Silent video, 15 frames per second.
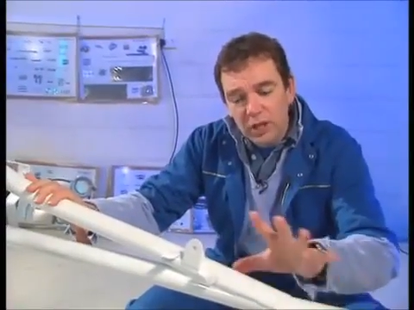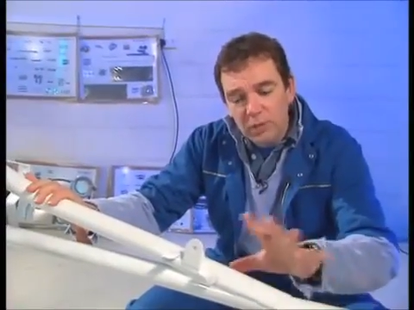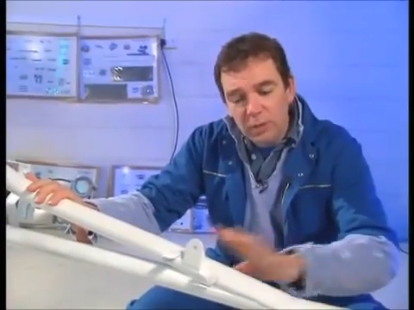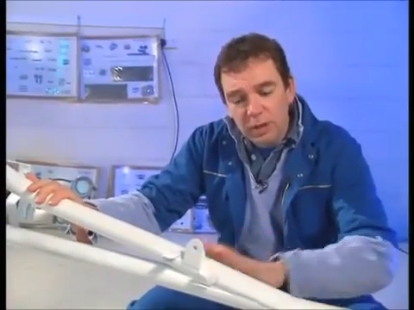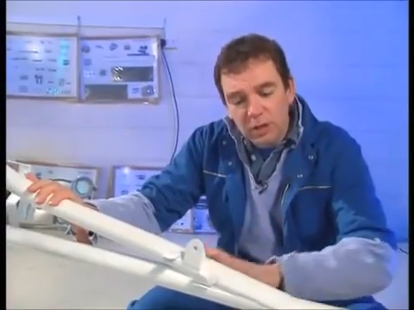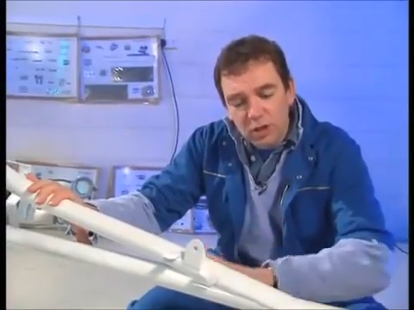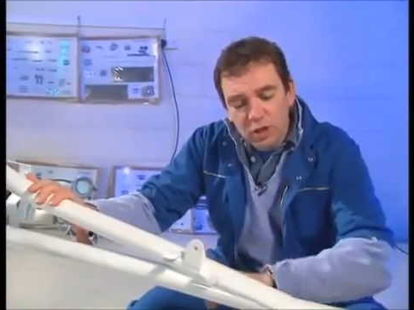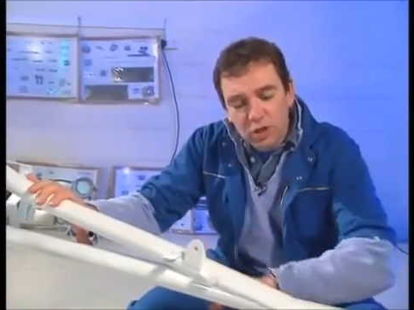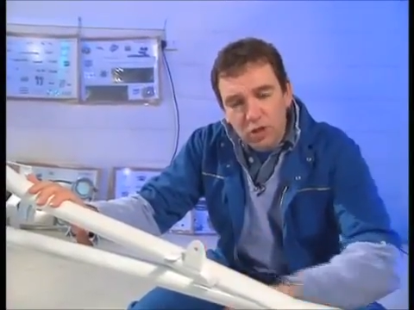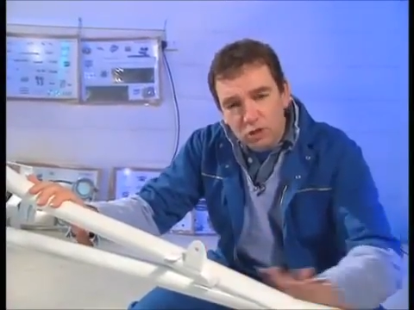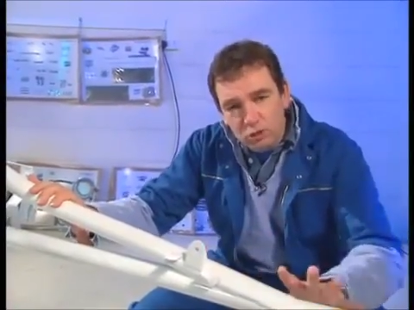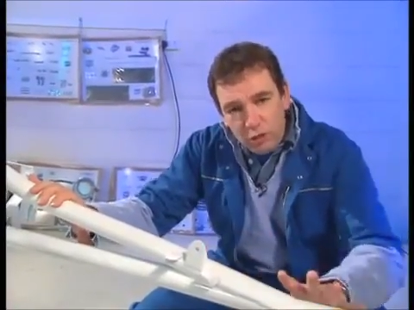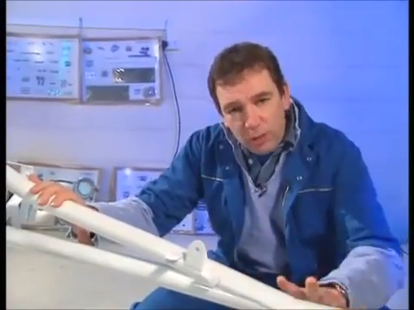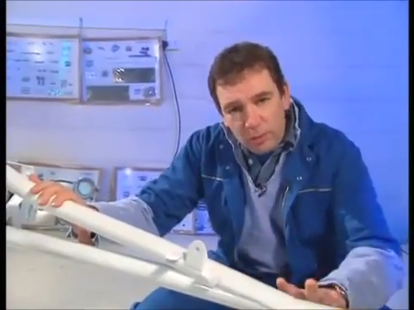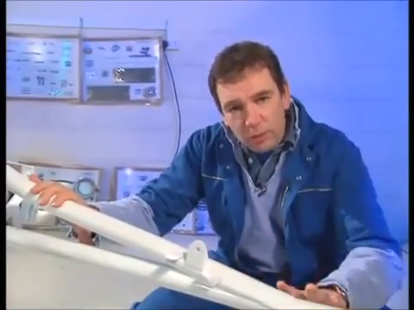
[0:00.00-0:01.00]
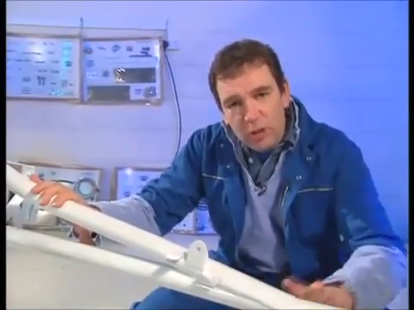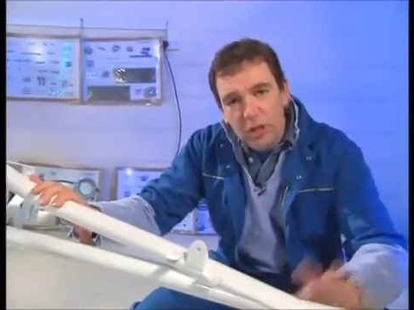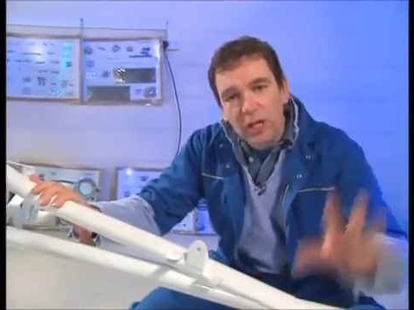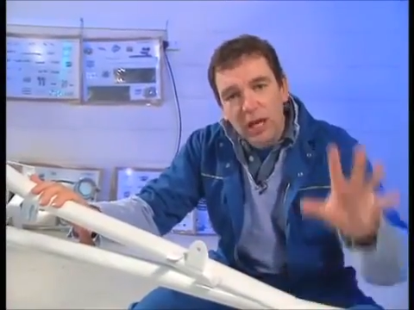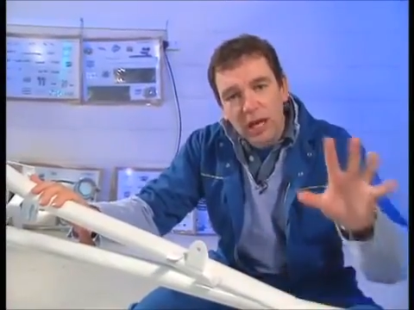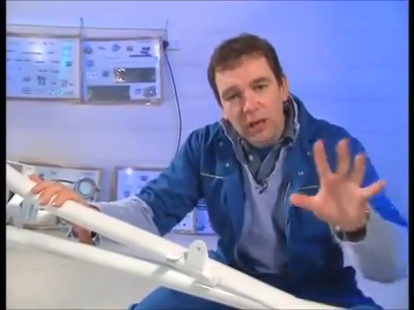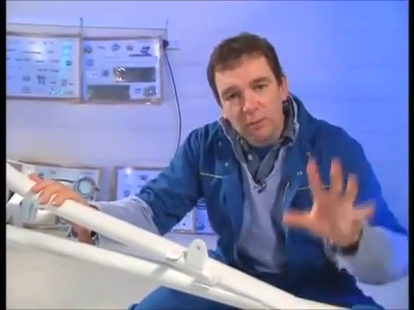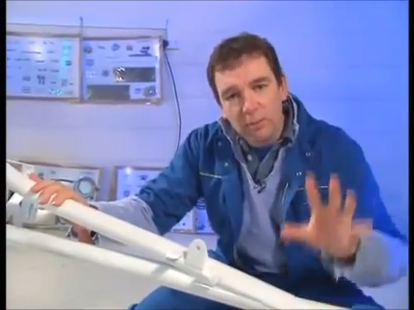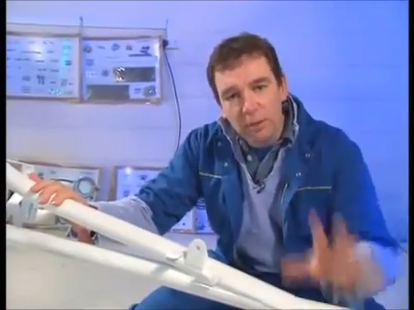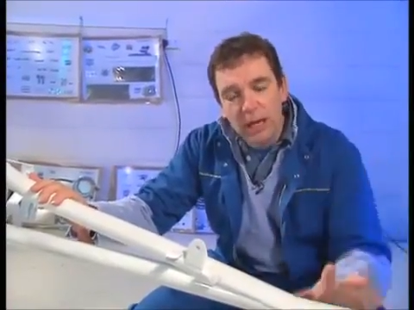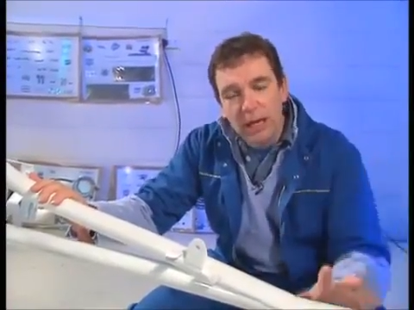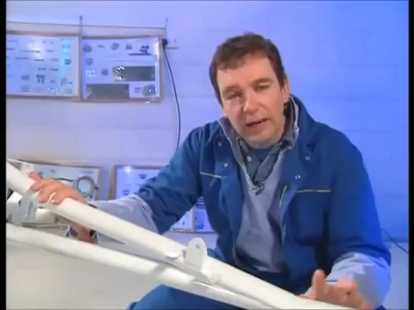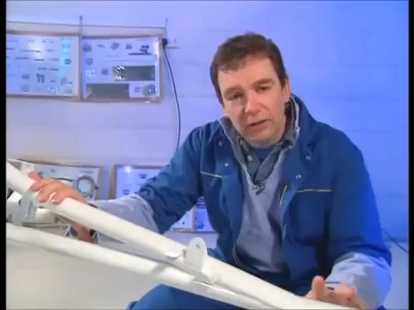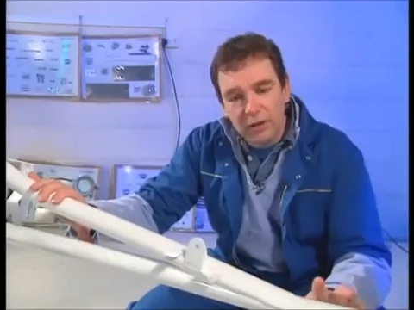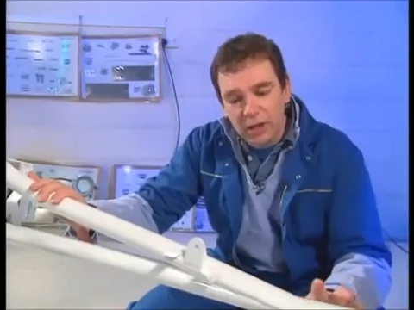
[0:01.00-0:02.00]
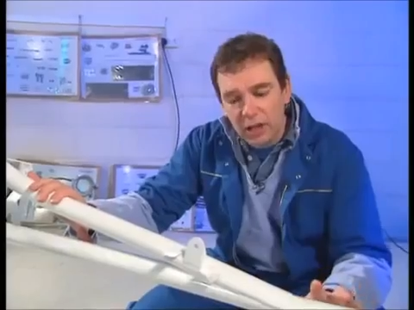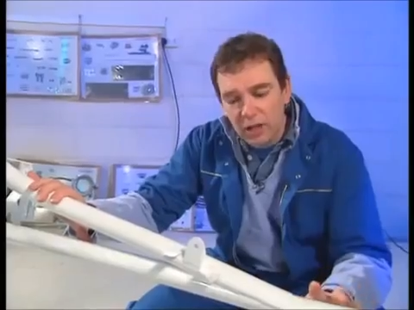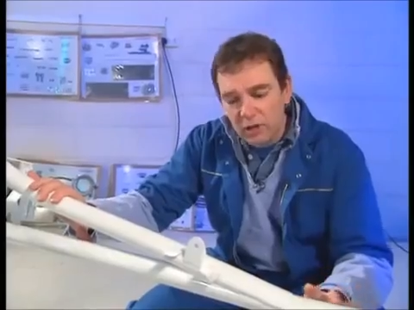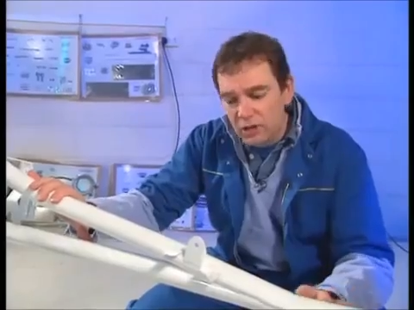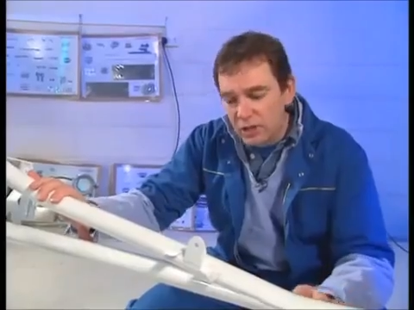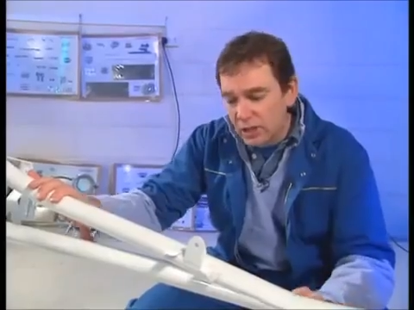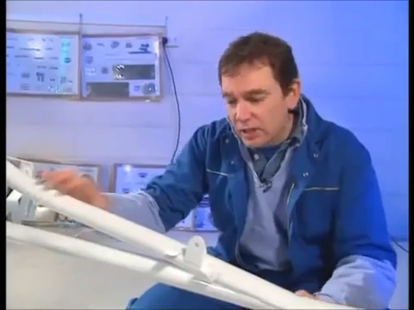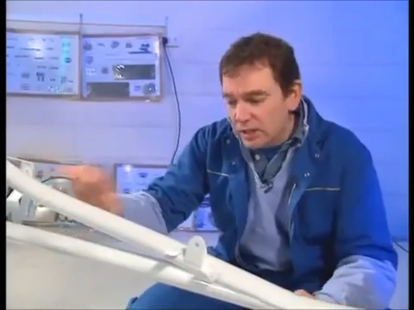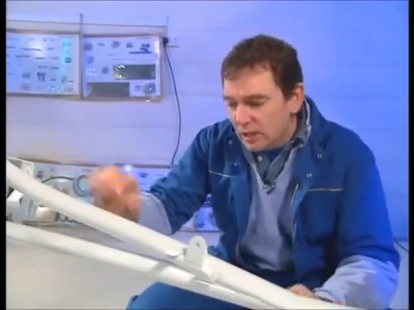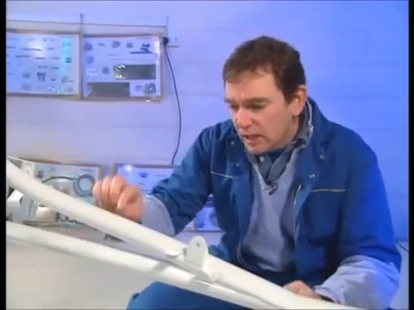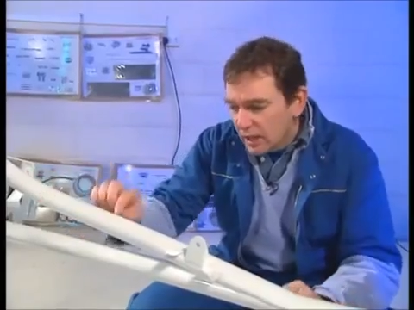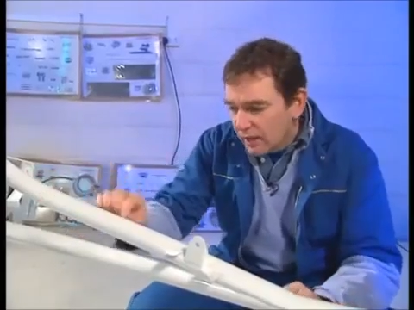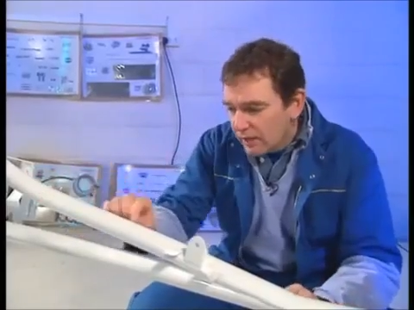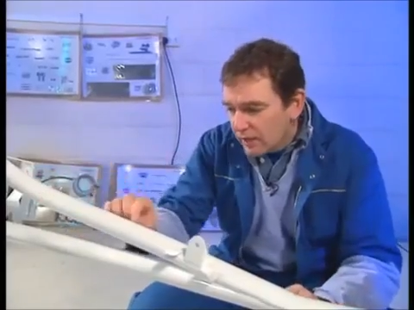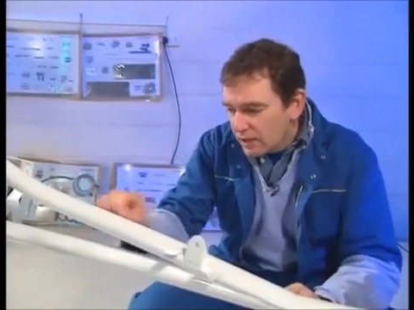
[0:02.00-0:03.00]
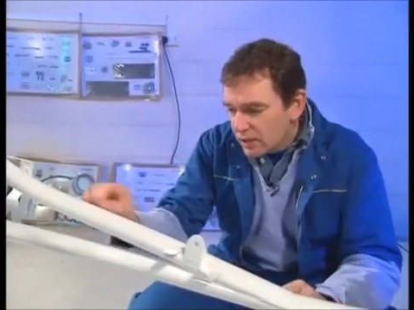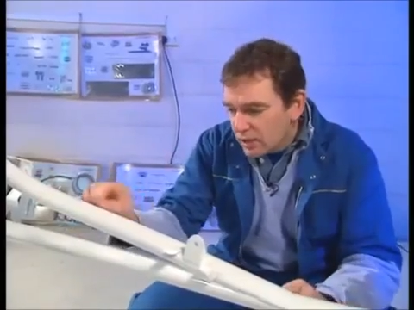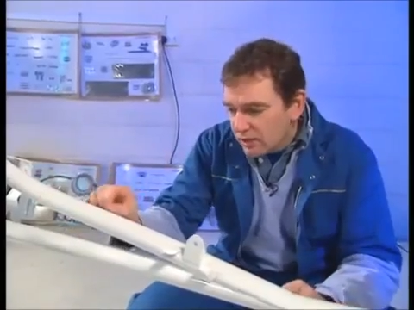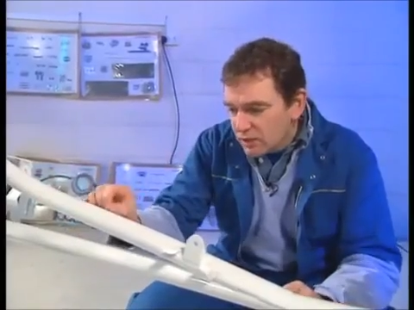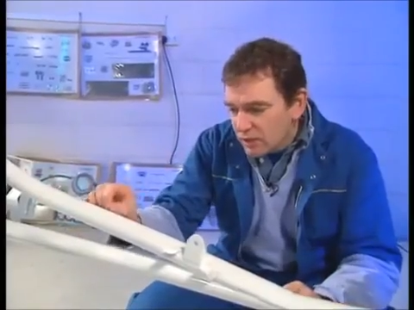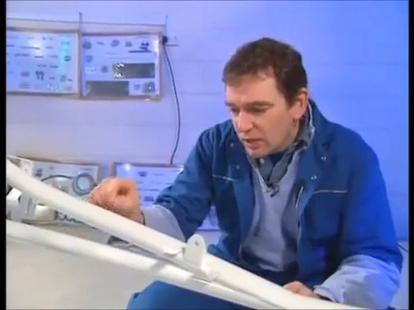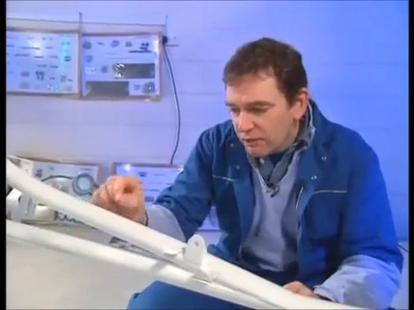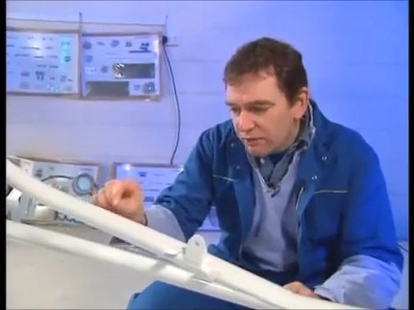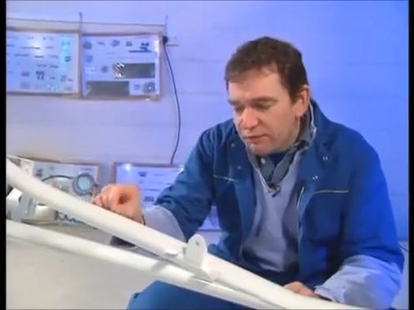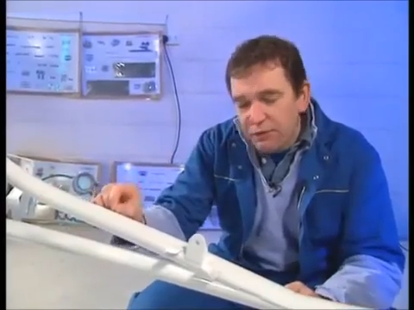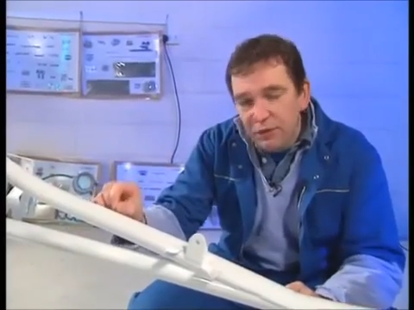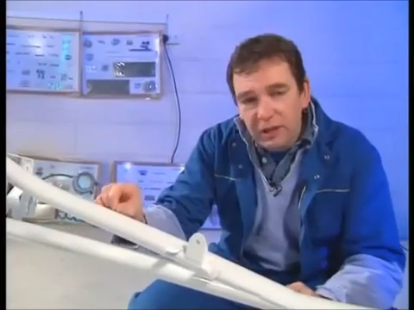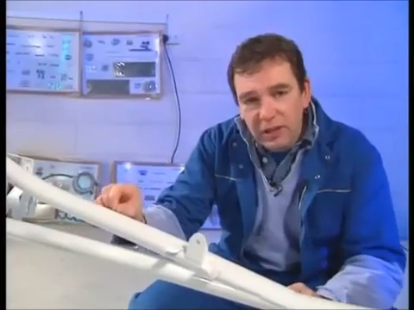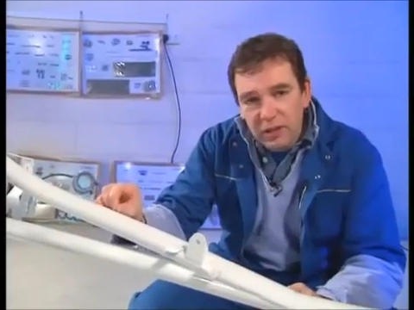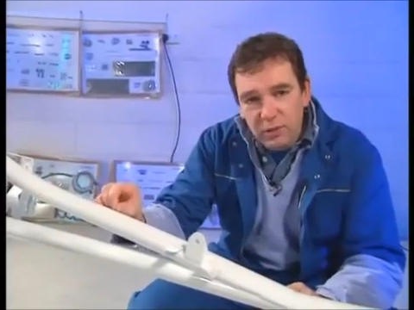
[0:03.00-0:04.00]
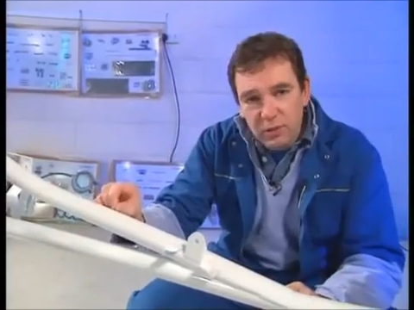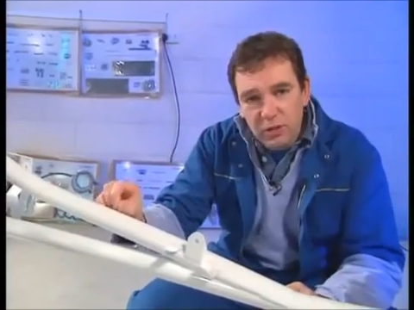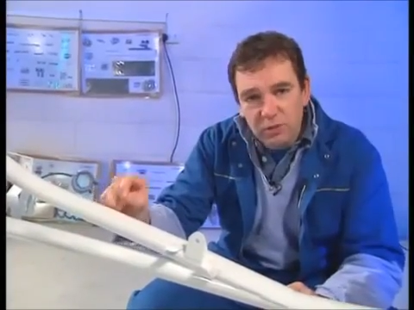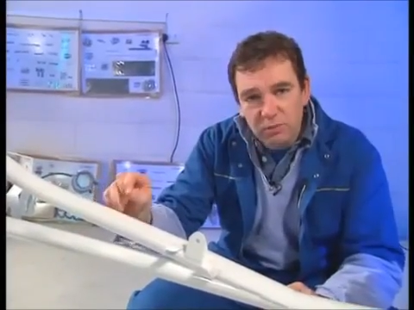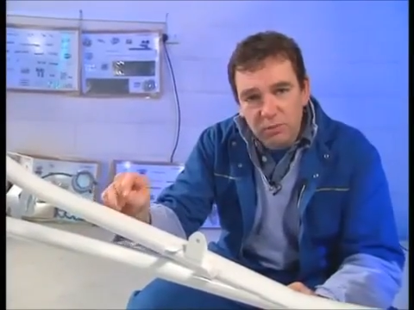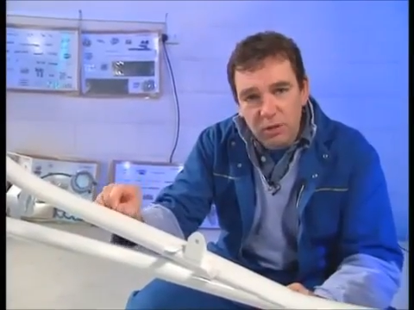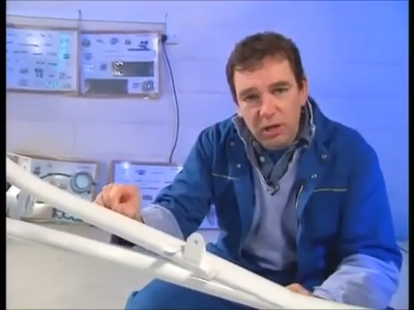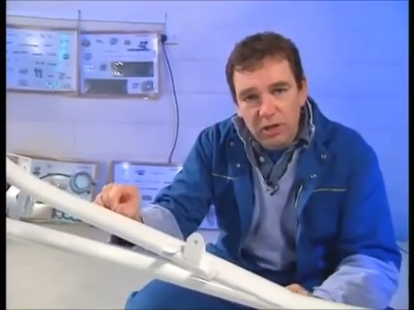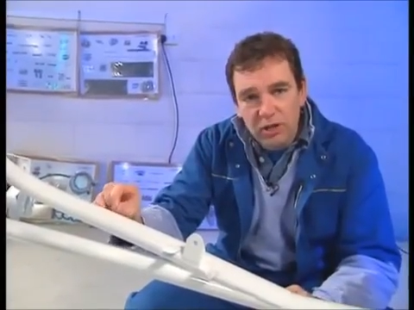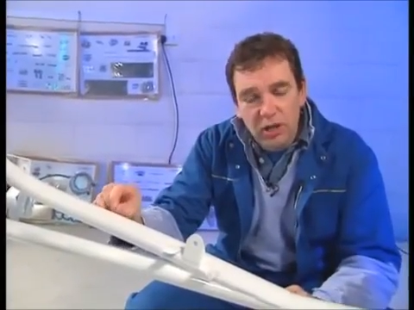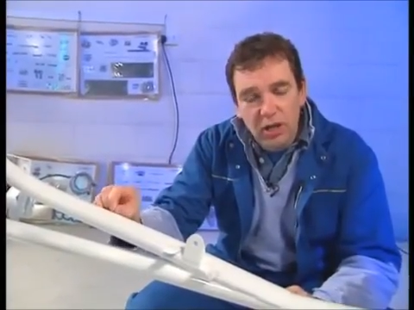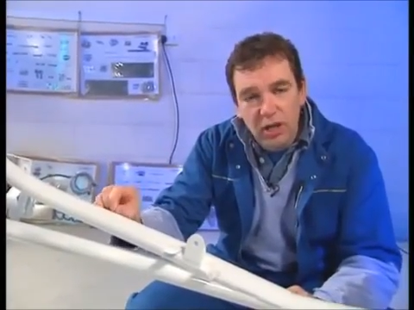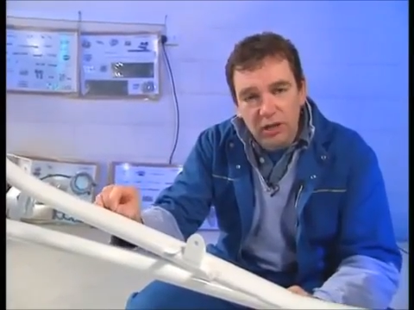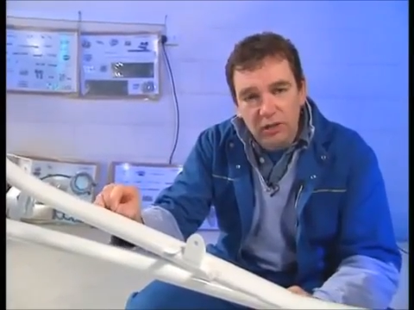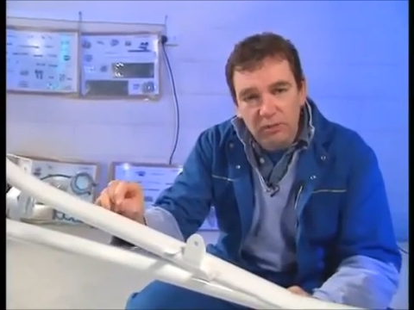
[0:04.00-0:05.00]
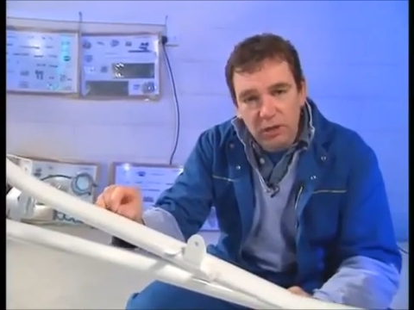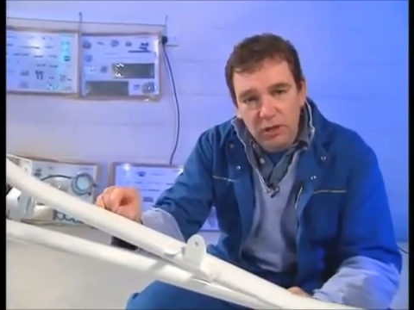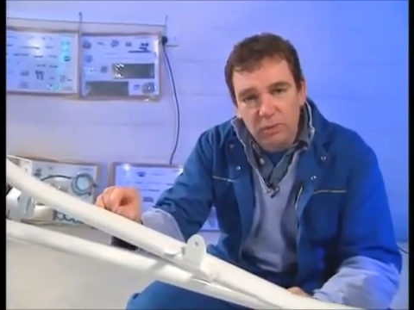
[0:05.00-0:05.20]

has been stripped and powder coated and this gives it a finish which is much harder,